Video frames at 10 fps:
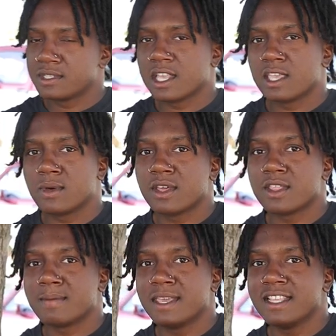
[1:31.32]
was like, you want to go
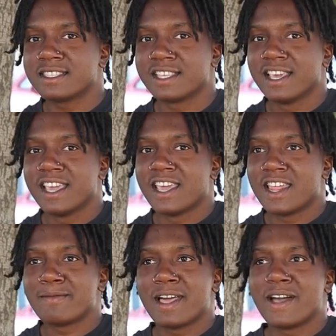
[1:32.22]
to the meets?
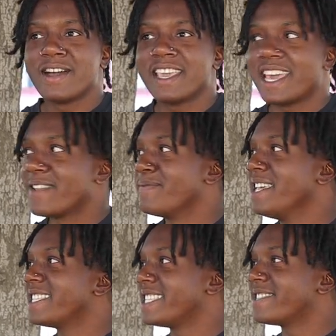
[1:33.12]
I'm like, oh yeah, the
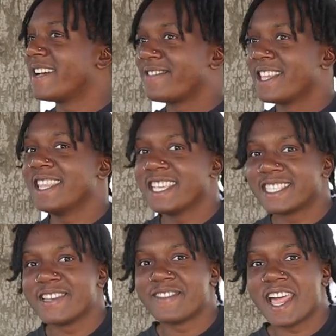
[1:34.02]
meets, it's about to be lit.
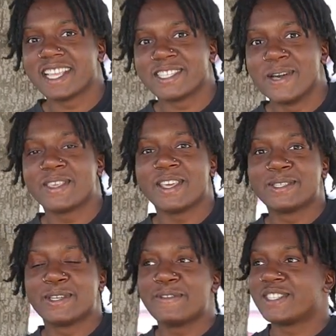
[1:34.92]
So I'm like, Tokyo Drift
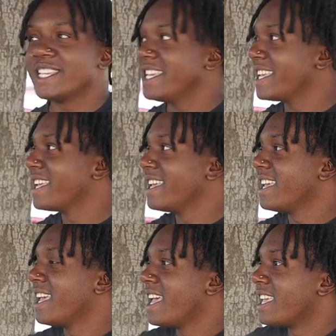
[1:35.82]
shit. This is still like your junior
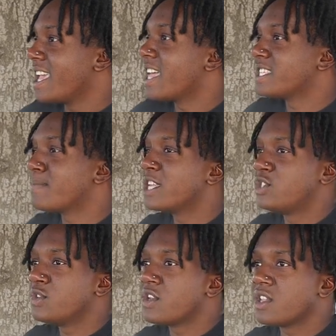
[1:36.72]
year still? Yeah, this is my
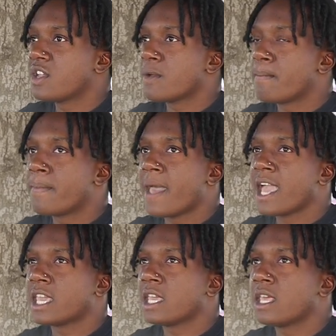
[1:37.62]
junior year
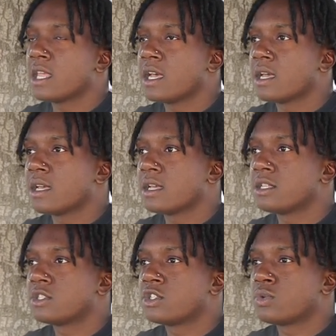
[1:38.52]
back in
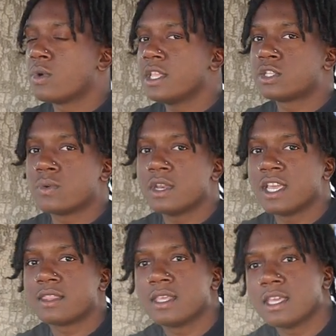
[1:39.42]

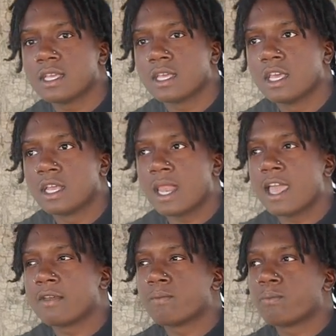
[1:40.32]
2020, I think.
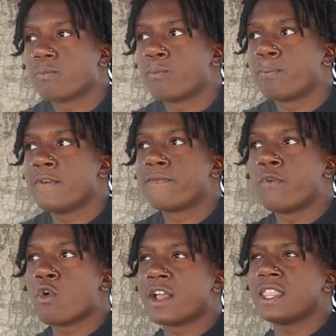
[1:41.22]
Like
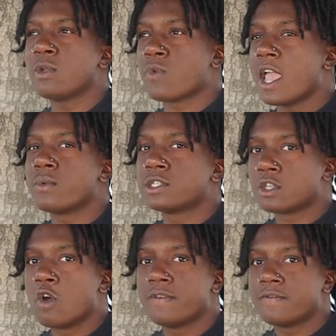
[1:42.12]
before, I think right when
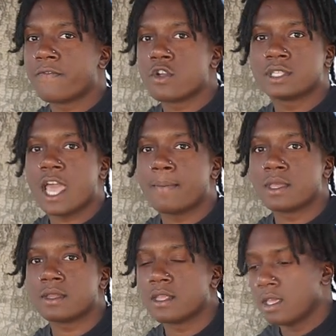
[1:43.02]
COVID first
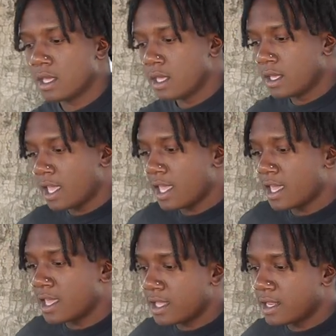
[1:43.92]
happened.
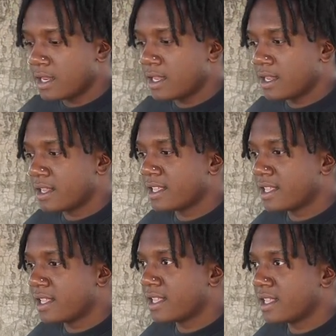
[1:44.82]
And
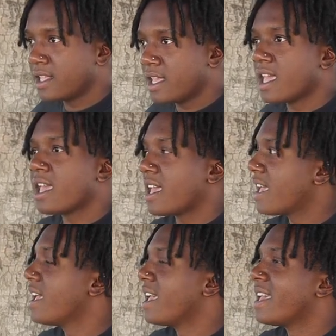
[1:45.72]
2020 car
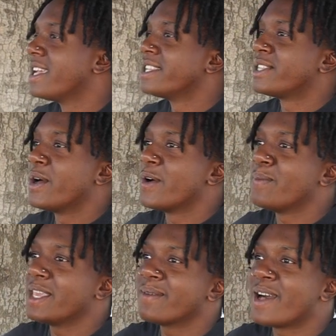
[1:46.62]
meets, okay. So
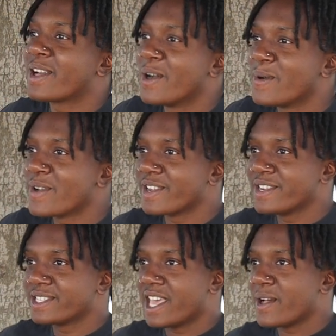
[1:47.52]
me and my
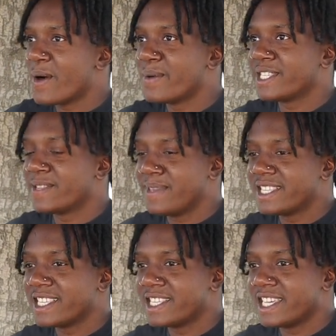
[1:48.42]
coworkers like all went to the
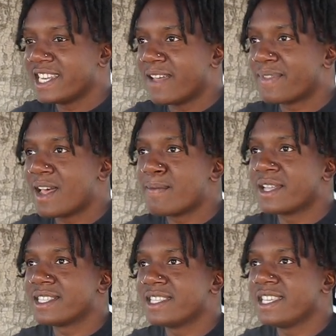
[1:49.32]
meets and shit, and I'm talking
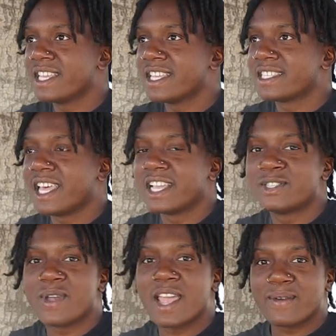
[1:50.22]
about to see niggas like
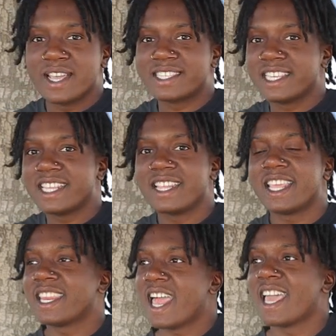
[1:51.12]
drag racing
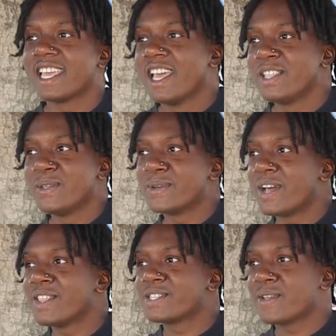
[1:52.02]
and like doing
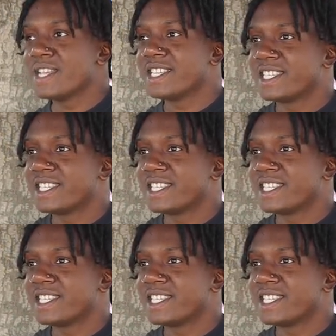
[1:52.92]
all this crazy